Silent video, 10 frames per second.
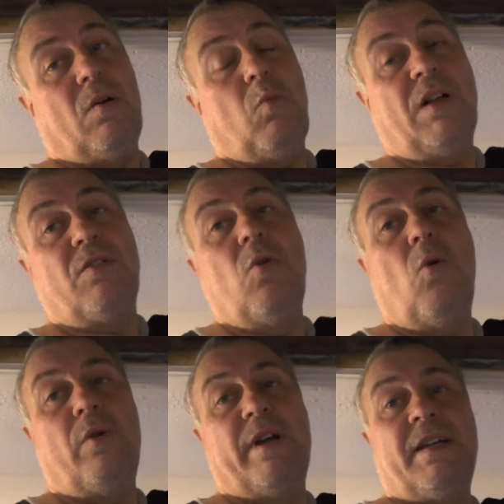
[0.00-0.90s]
one
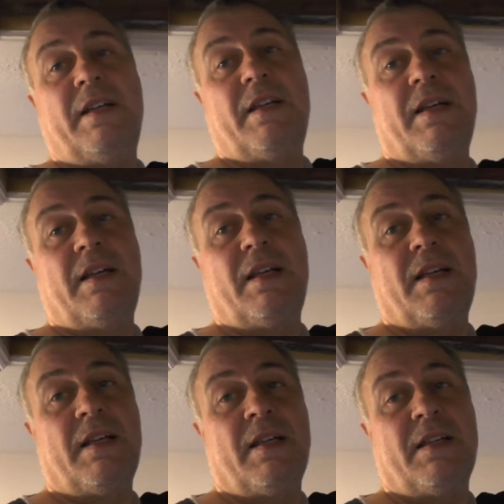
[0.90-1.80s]
corner
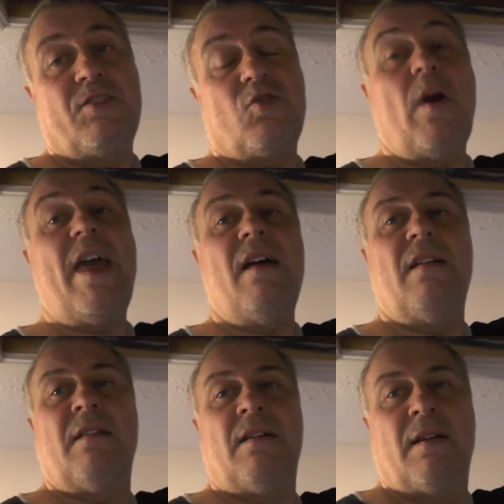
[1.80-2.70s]
square,
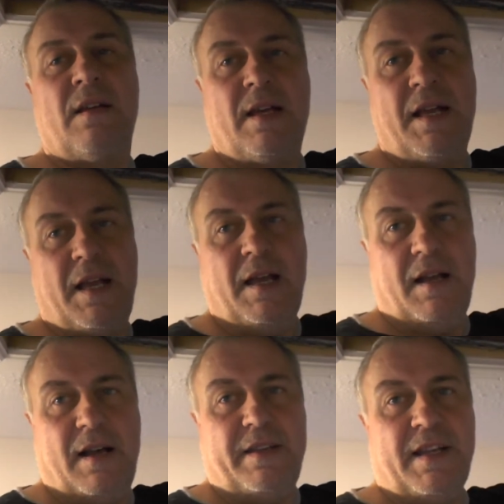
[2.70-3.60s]

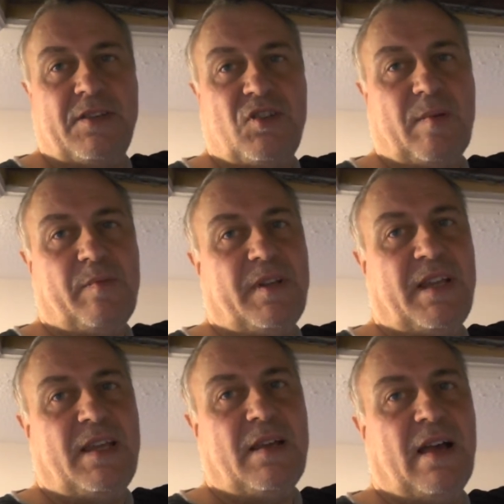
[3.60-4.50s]
and then
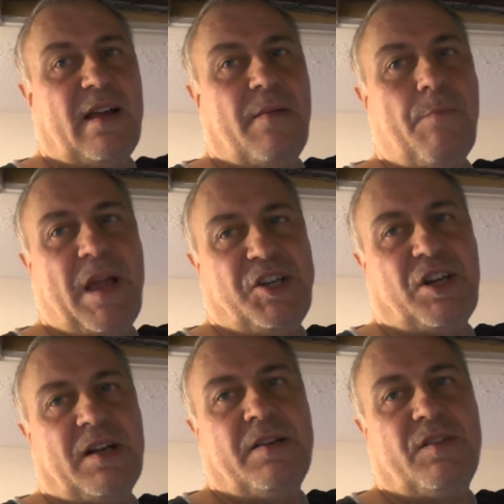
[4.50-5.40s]
simply
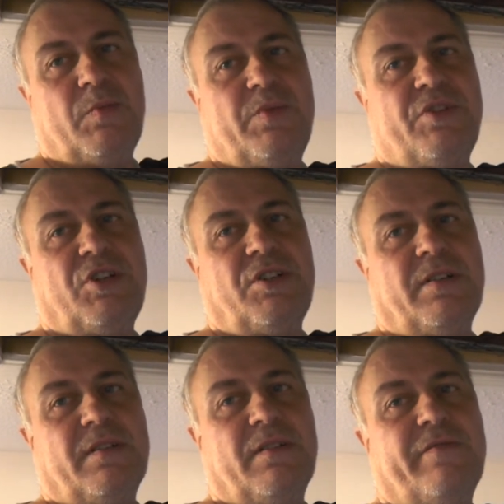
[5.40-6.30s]
measure the
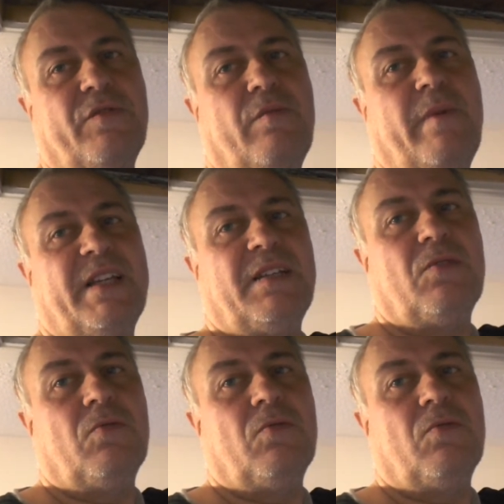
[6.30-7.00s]
position of the remaining